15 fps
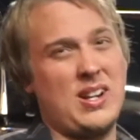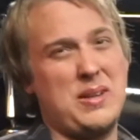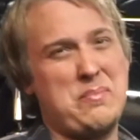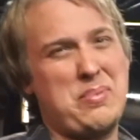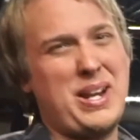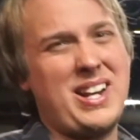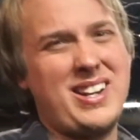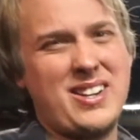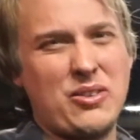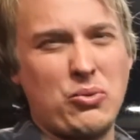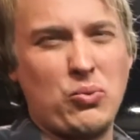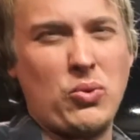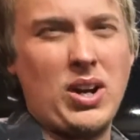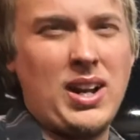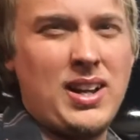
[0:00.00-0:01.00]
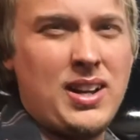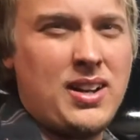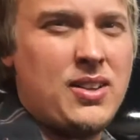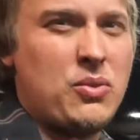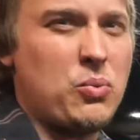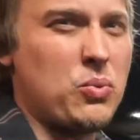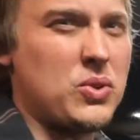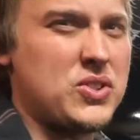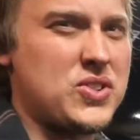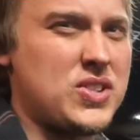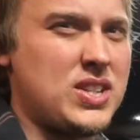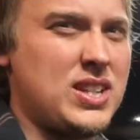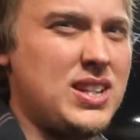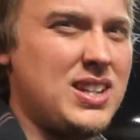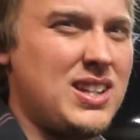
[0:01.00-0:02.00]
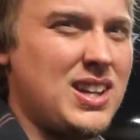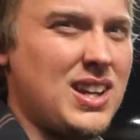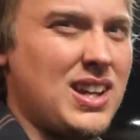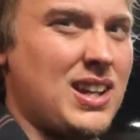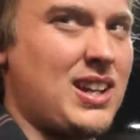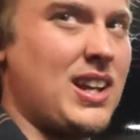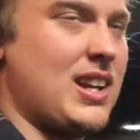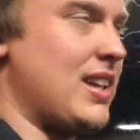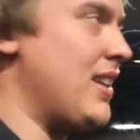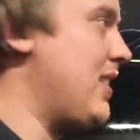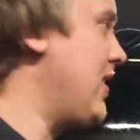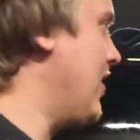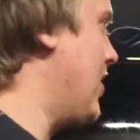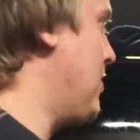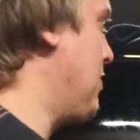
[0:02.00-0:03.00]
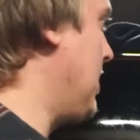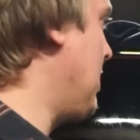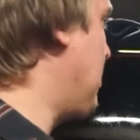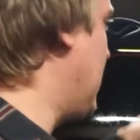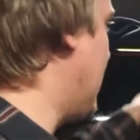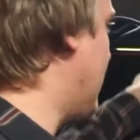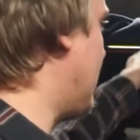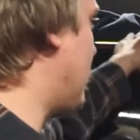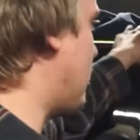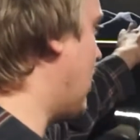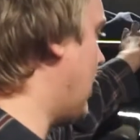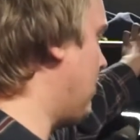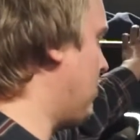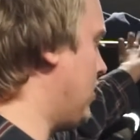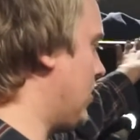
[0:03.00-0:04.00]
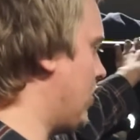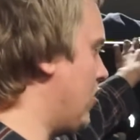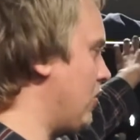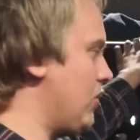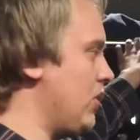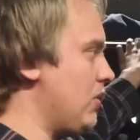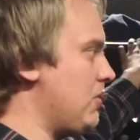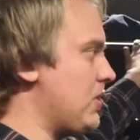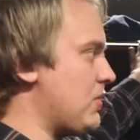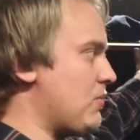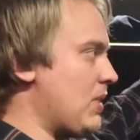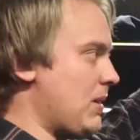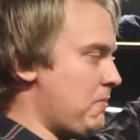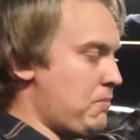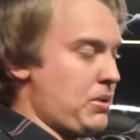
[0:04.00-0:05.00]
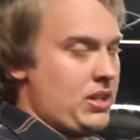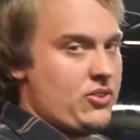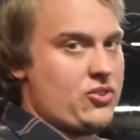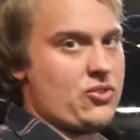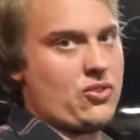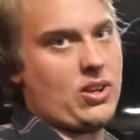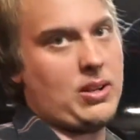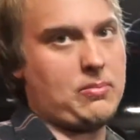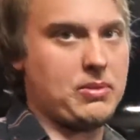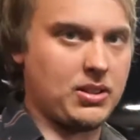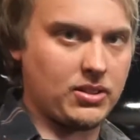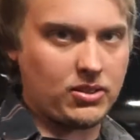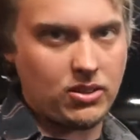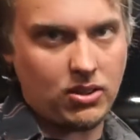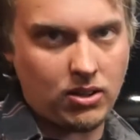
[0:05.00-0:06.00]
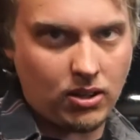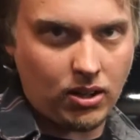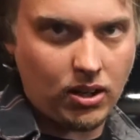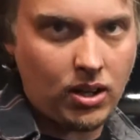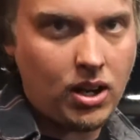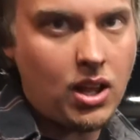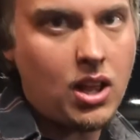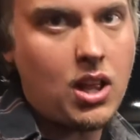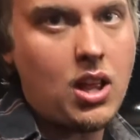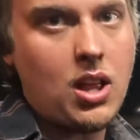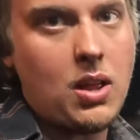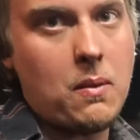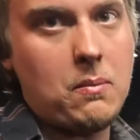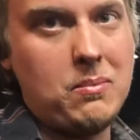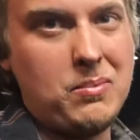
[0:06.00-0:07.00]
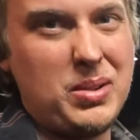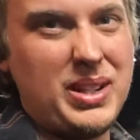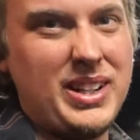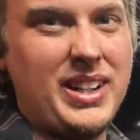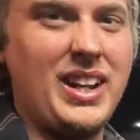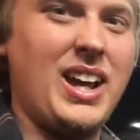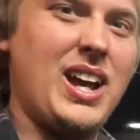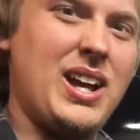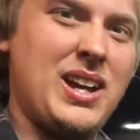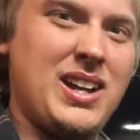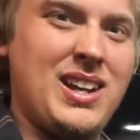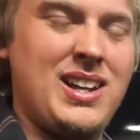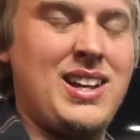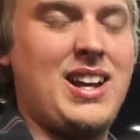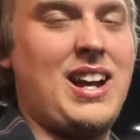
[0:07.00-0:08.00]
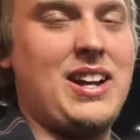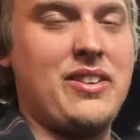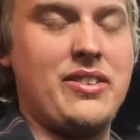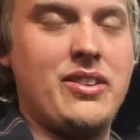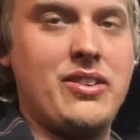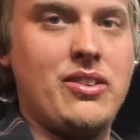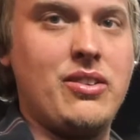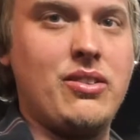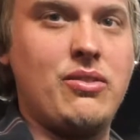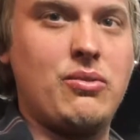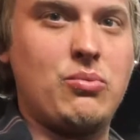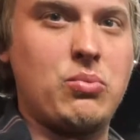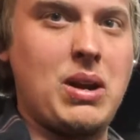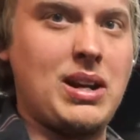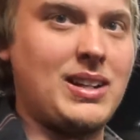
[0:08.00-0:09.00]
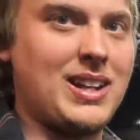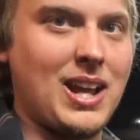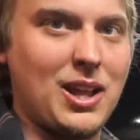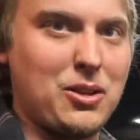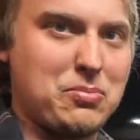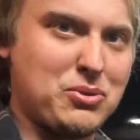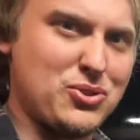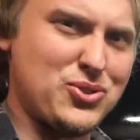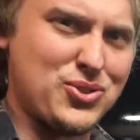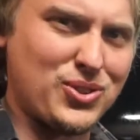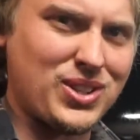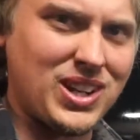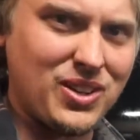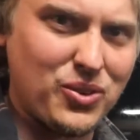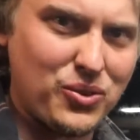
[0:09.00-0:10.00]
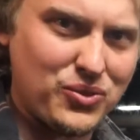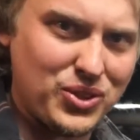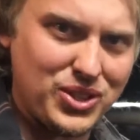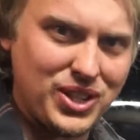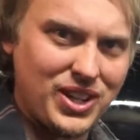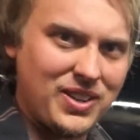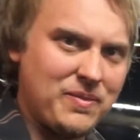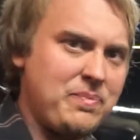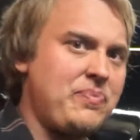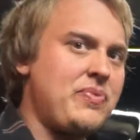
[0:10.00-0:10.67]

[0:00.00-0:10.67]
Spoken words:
I painted it red. We'll see. I kind of thought maybe the red would go good with the red pinstripe on the car, but I don't know. Red calipers are kind of overdone.